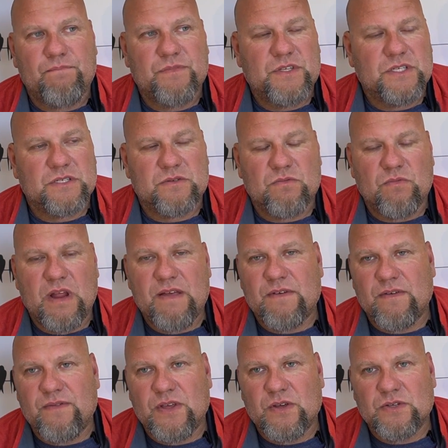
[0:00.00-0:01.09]
Just rave
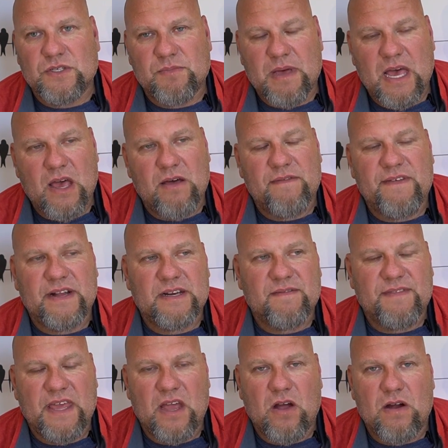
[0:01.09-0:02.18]
reviews about how effective
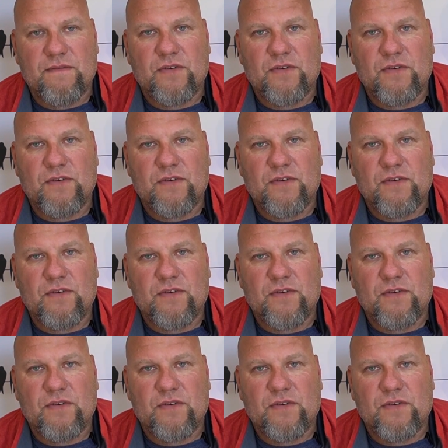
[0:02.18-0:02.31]
they are